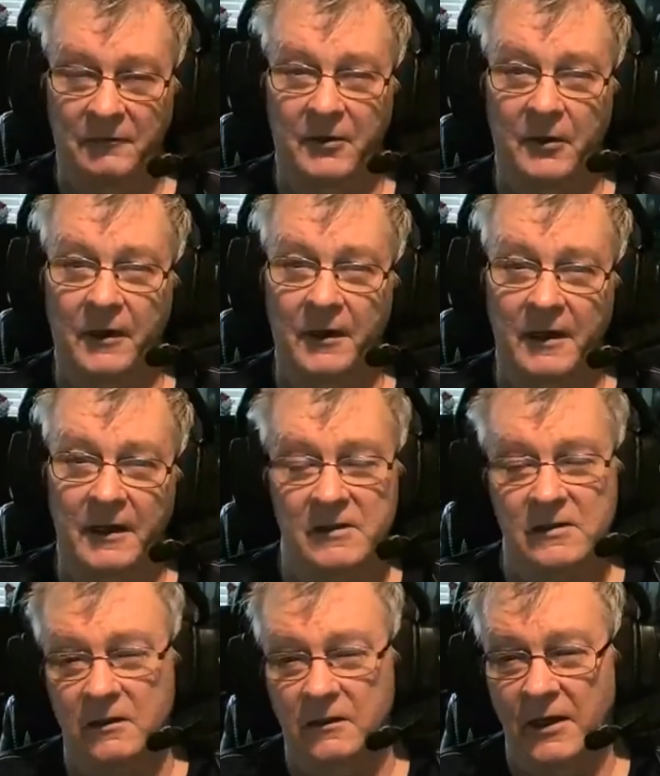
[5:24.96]
if you're in the
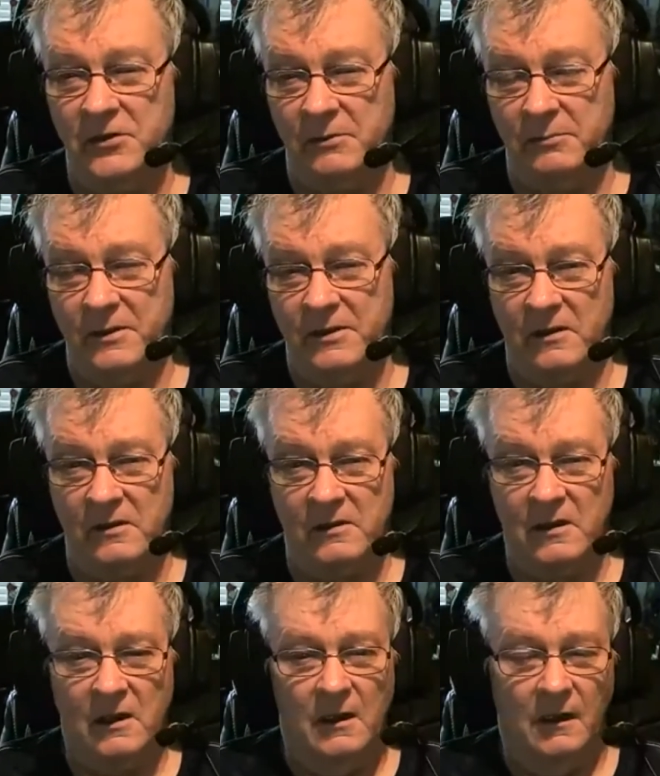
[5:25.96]
installation
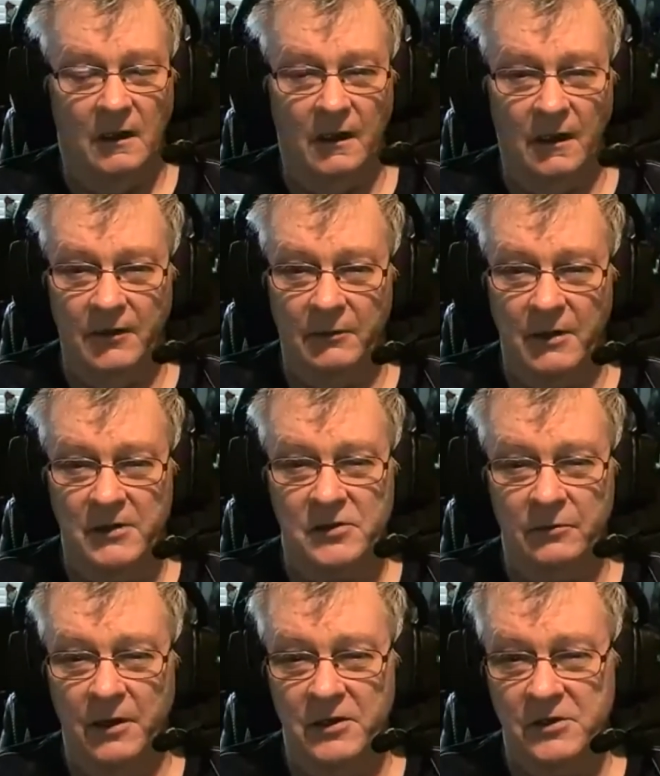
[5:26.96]
business, the
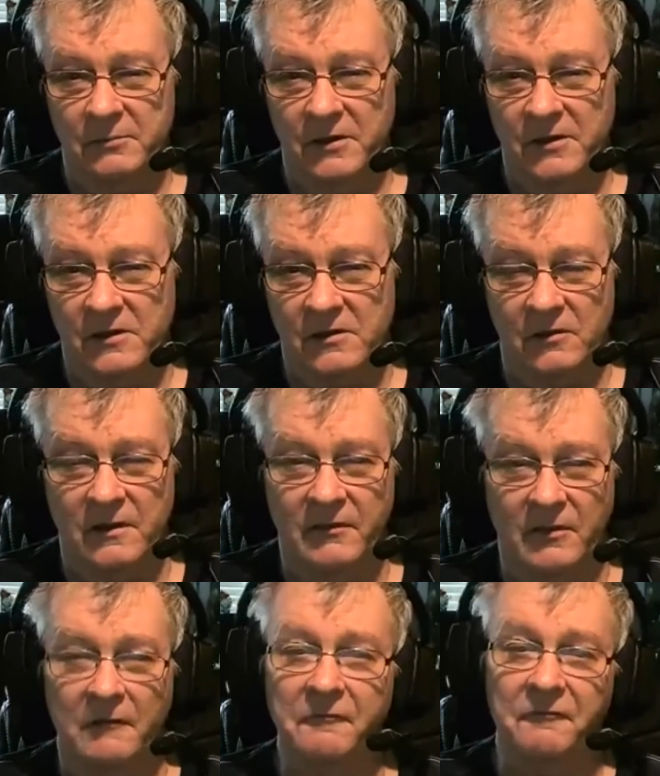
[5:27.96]
restoration business, or
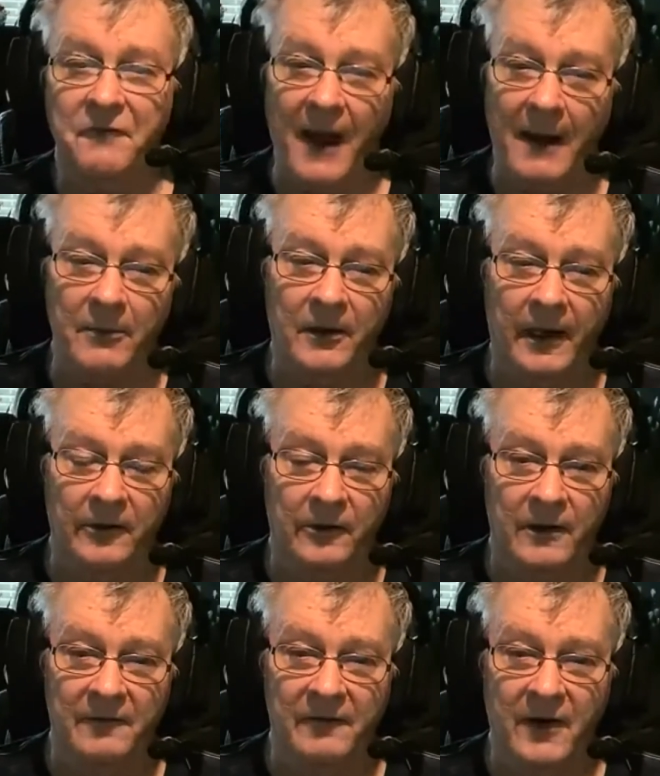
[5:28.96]
even a fabricator.
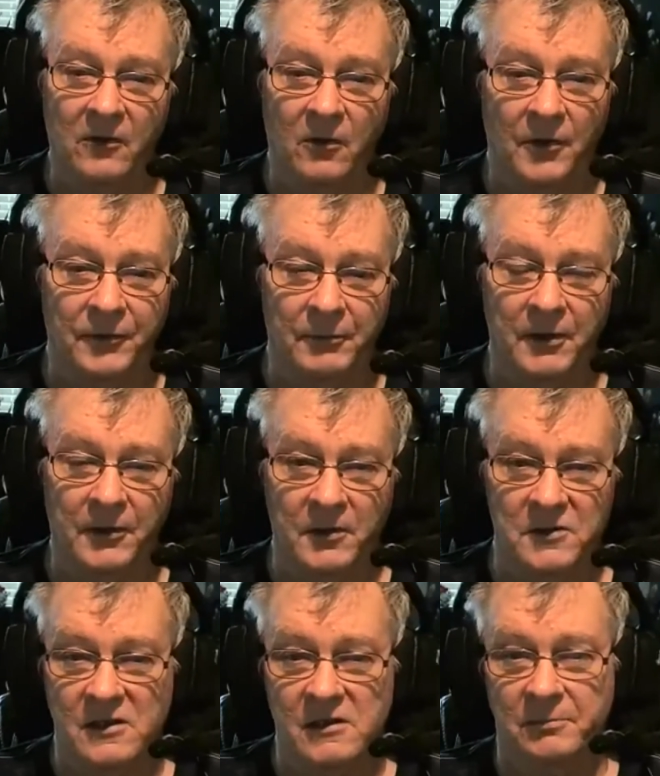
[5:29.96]
And I've had all three of
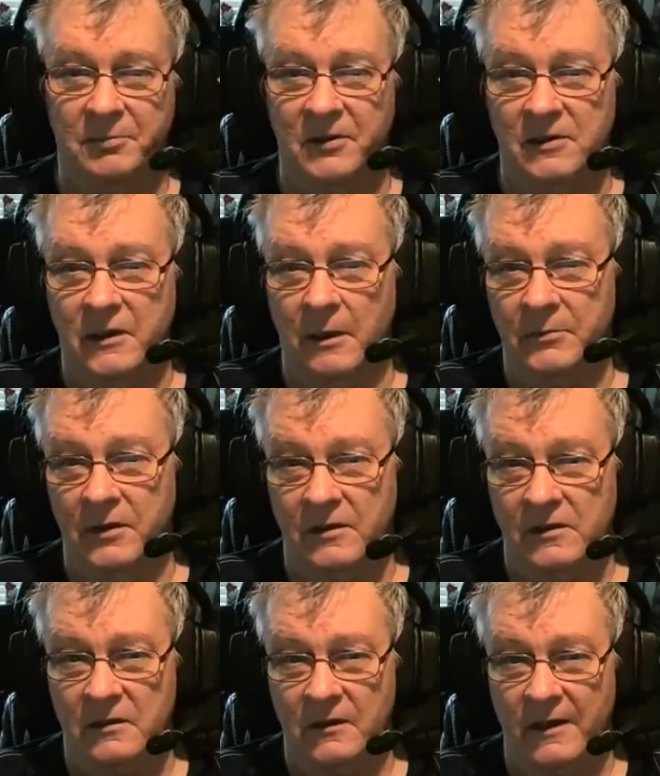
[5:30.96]
those disciplines come to
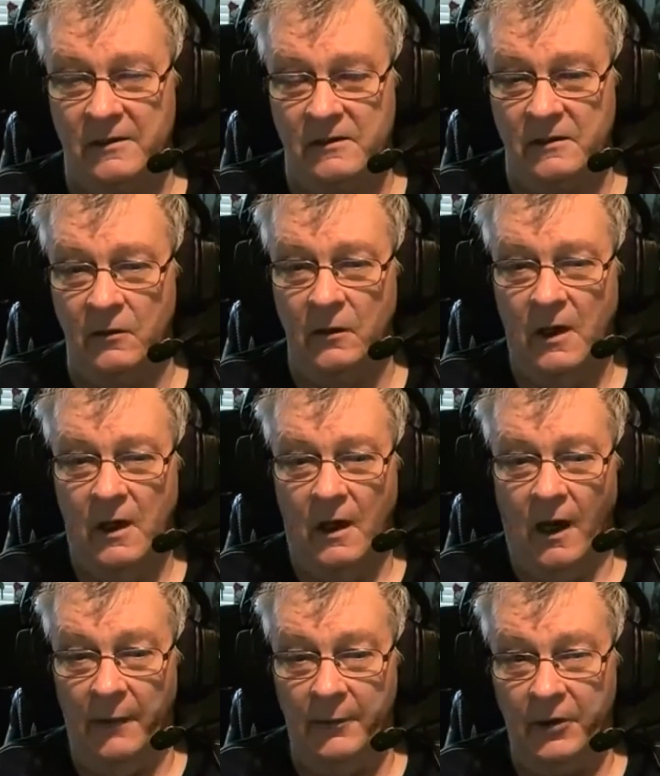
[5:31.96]
this class. So
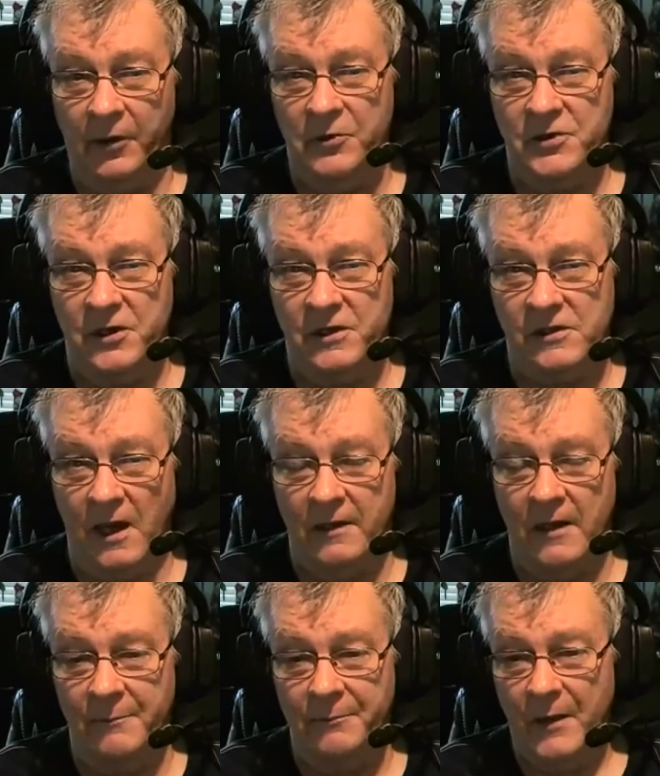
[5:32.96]
I encourage you to
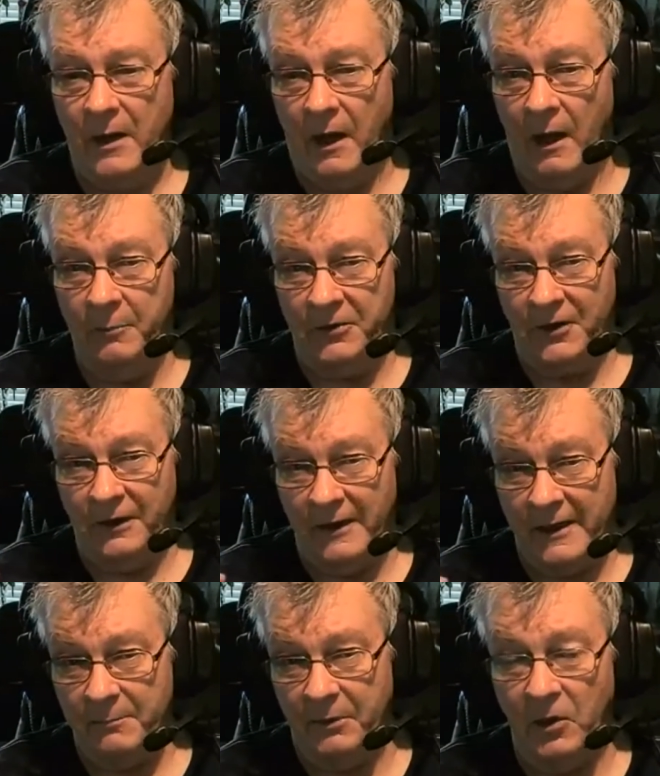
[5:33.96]
sign up. I'll put the
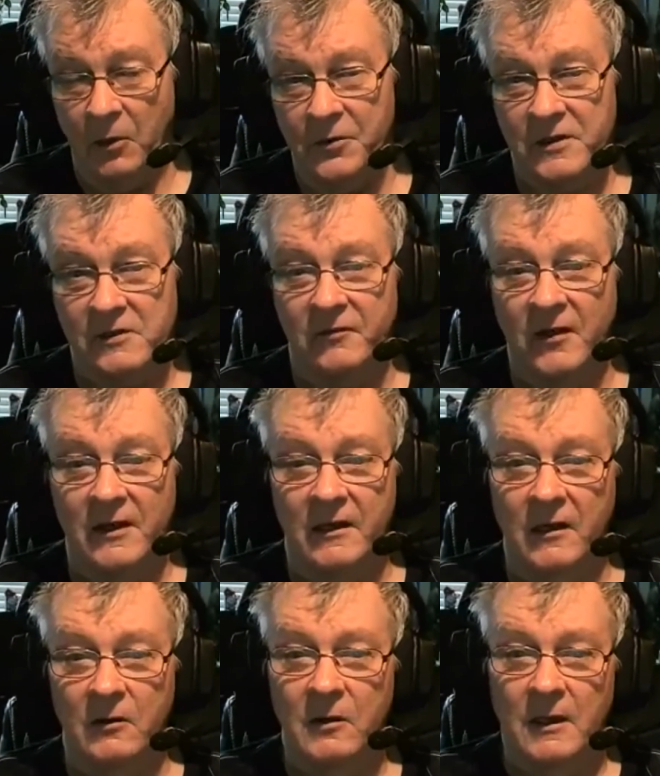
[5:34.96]
link below this
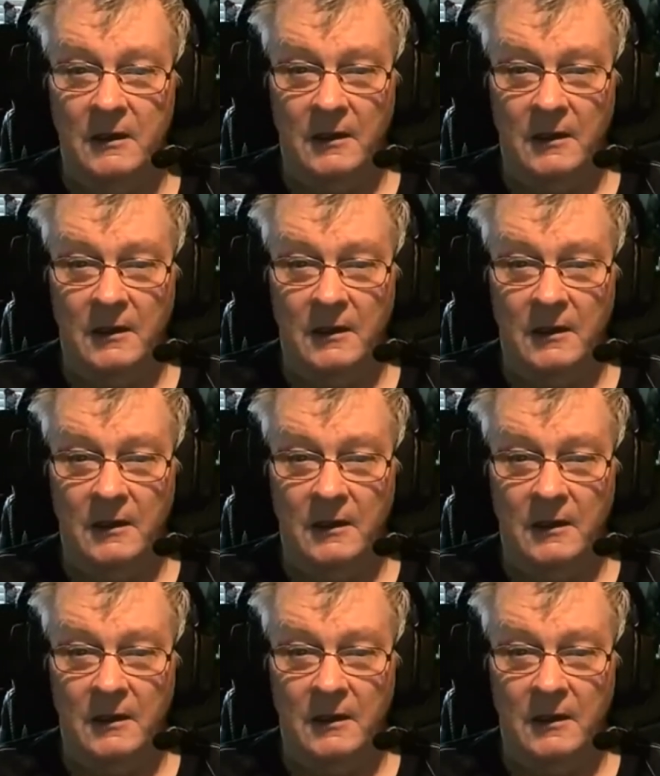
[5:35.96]
video.